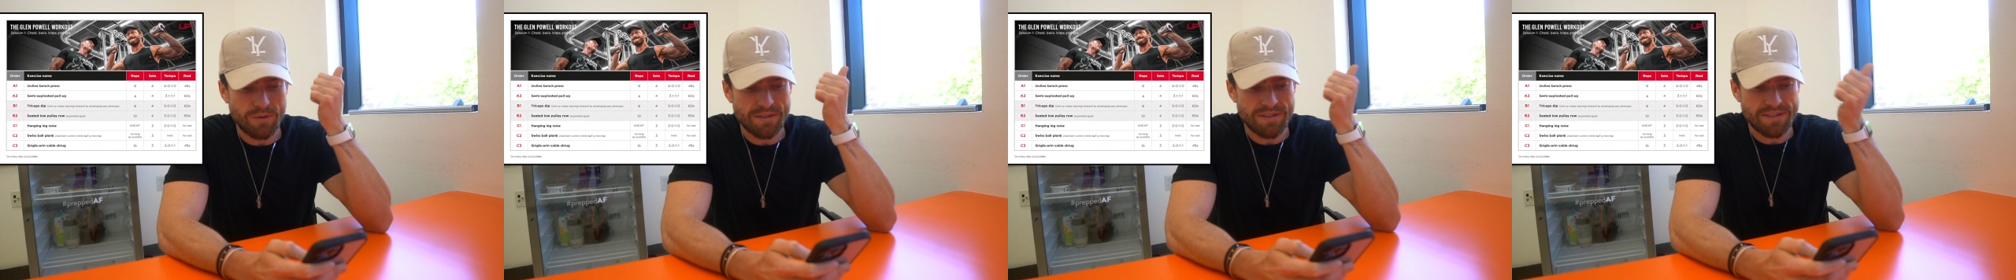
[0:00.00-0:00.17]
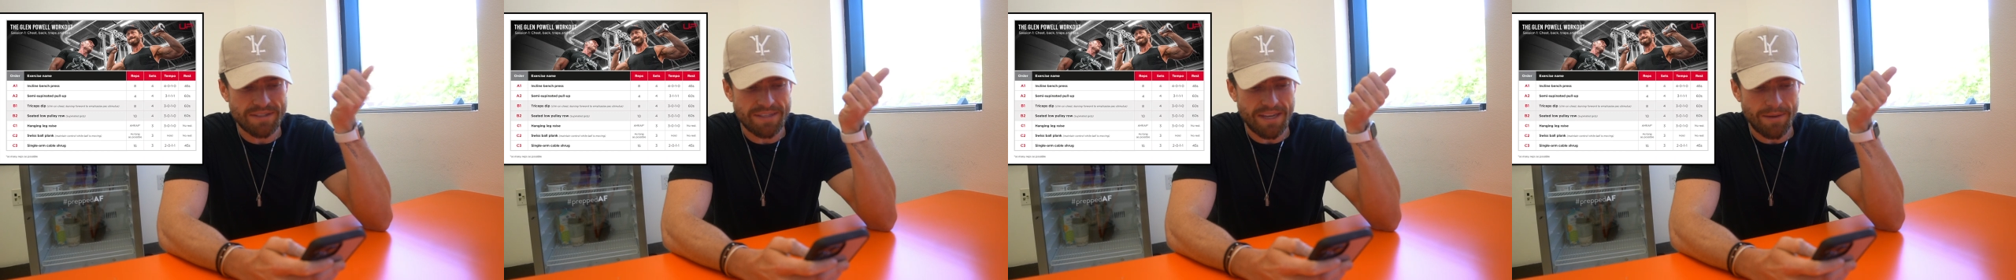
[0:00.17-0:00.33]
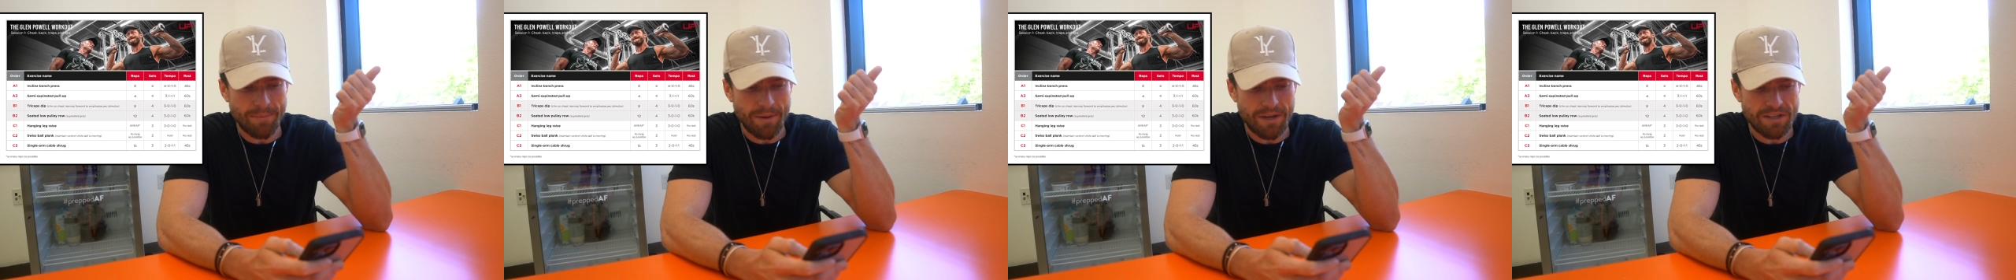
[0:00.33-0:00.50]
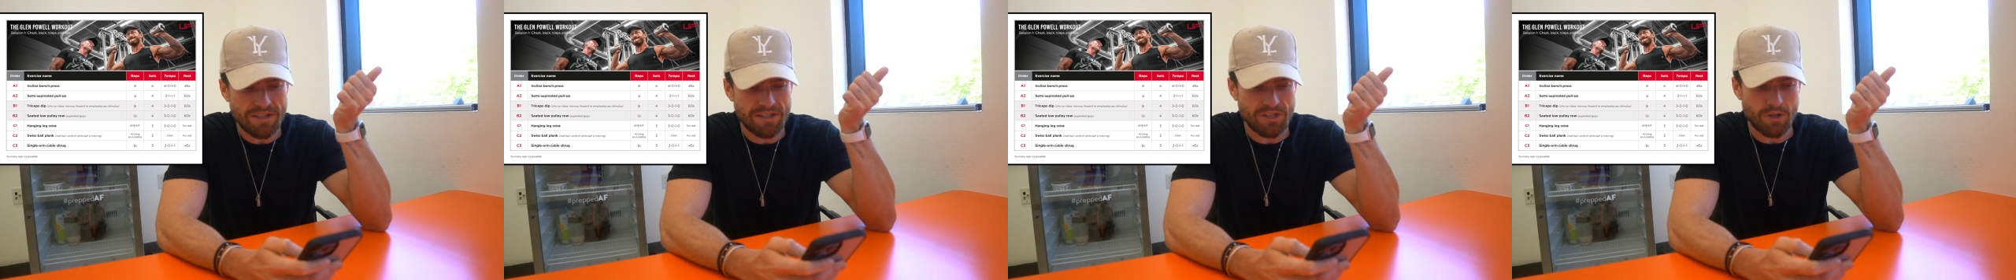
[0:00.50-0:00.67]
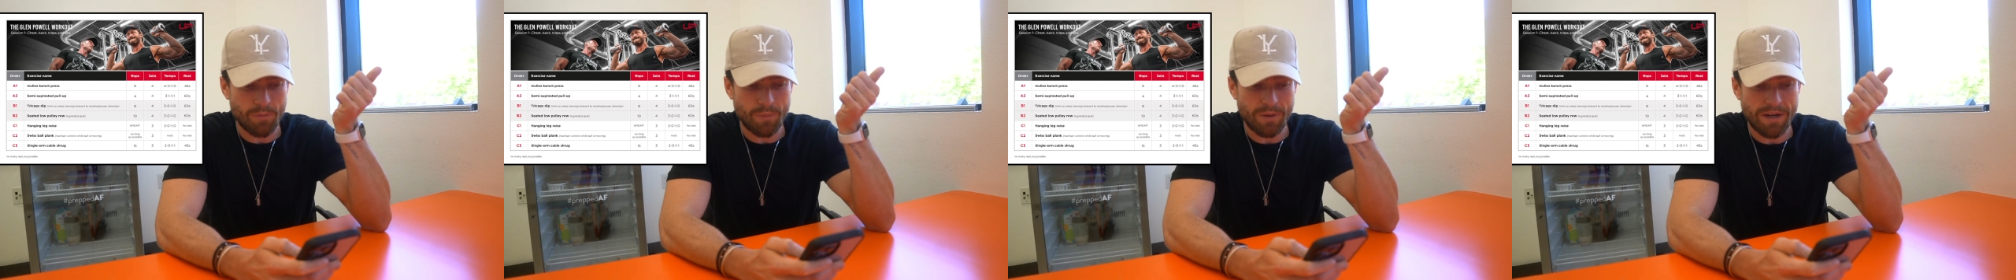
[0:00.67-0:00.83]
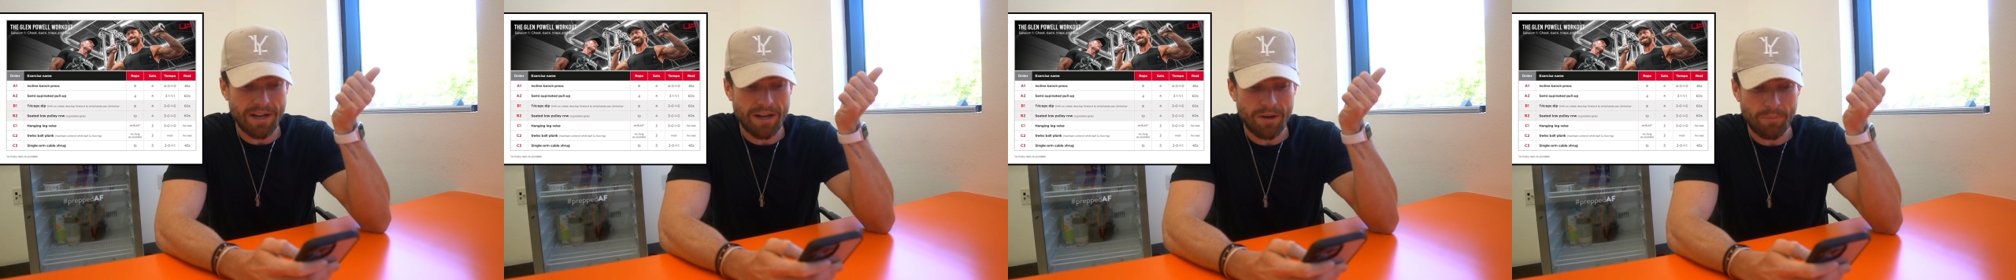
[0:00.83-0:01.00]

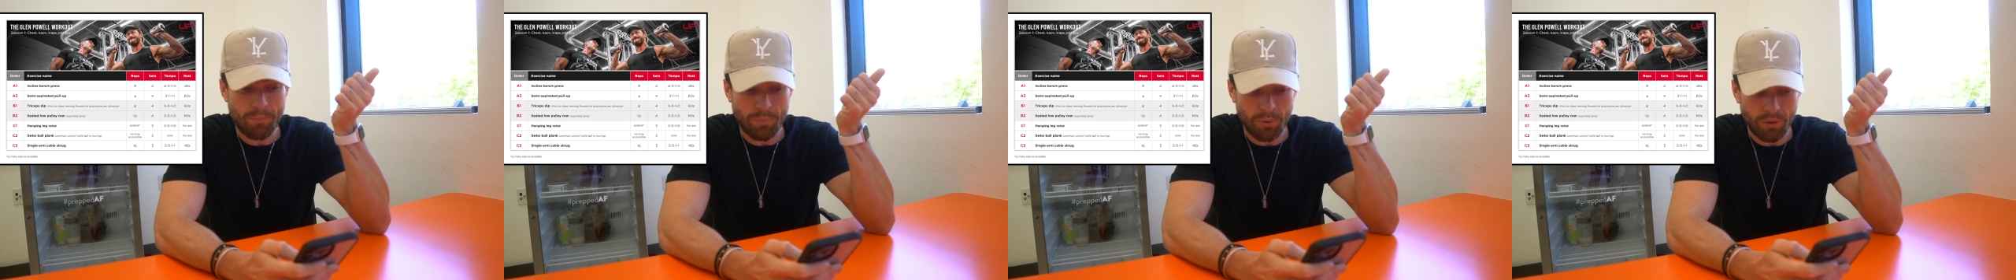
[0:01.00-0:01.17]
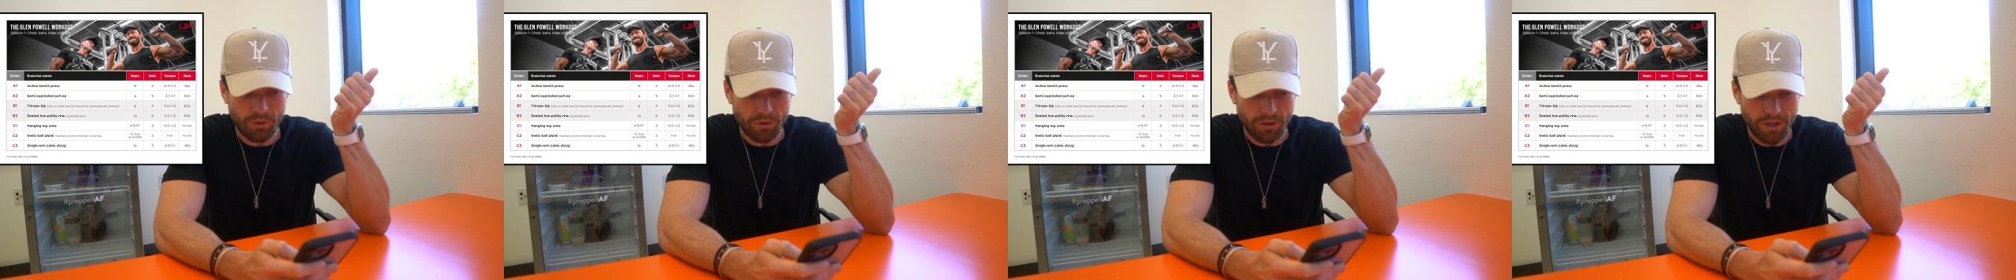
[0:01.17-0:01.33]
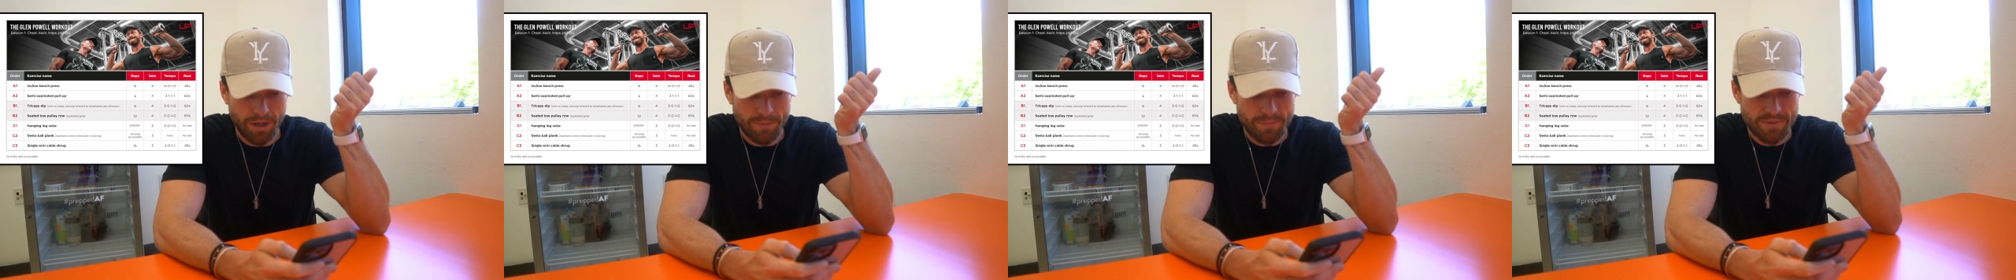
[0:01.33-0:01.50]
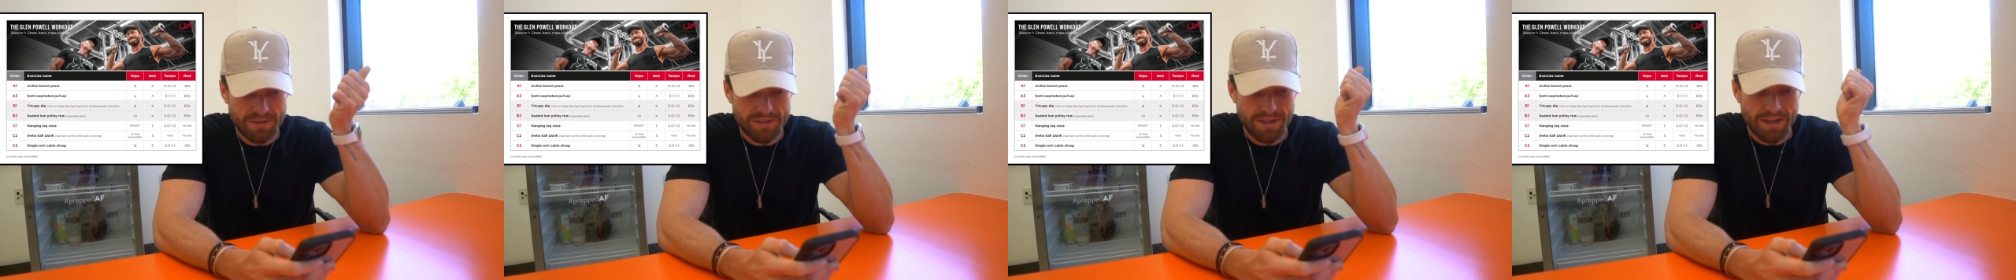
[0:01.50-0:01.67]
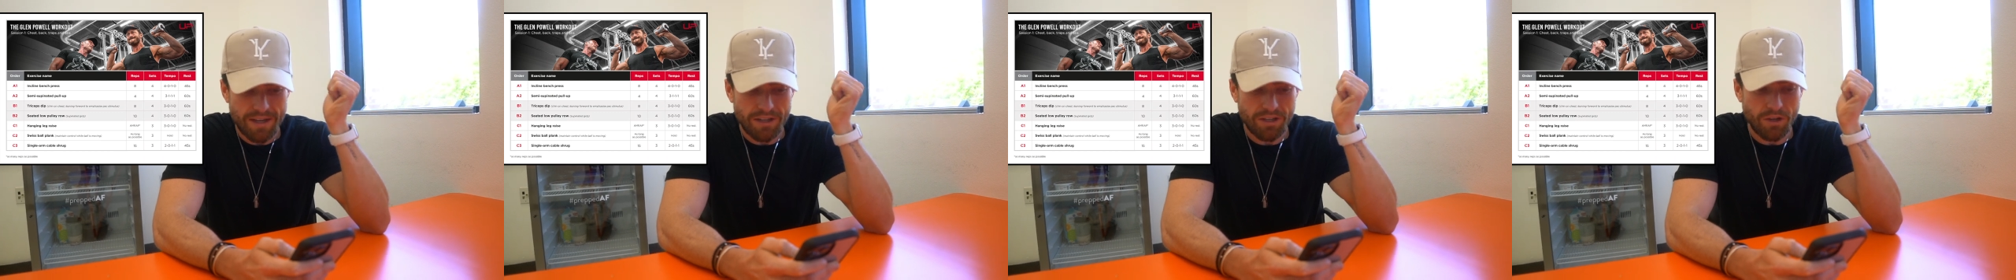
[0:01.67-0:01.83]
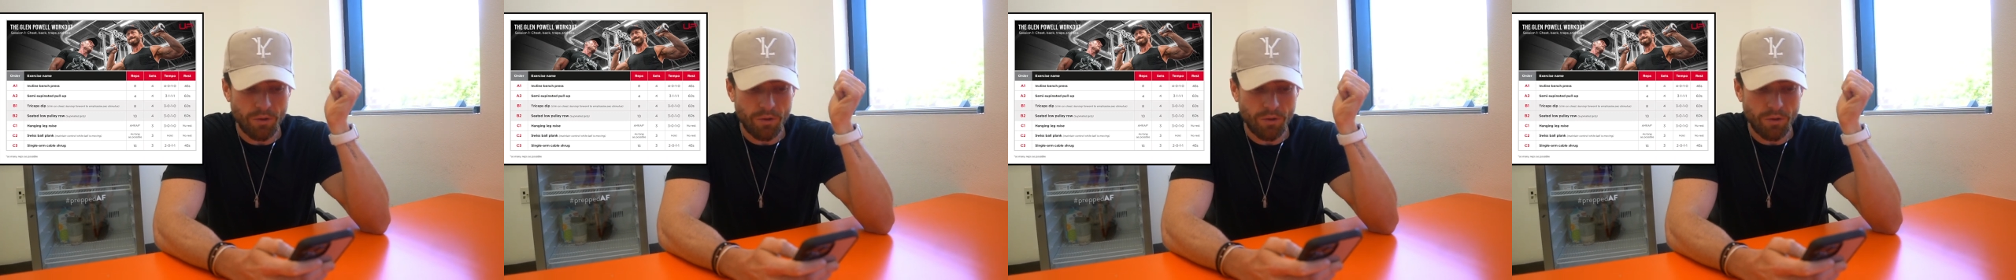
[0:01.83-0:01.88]
semi-supinated pull-ups,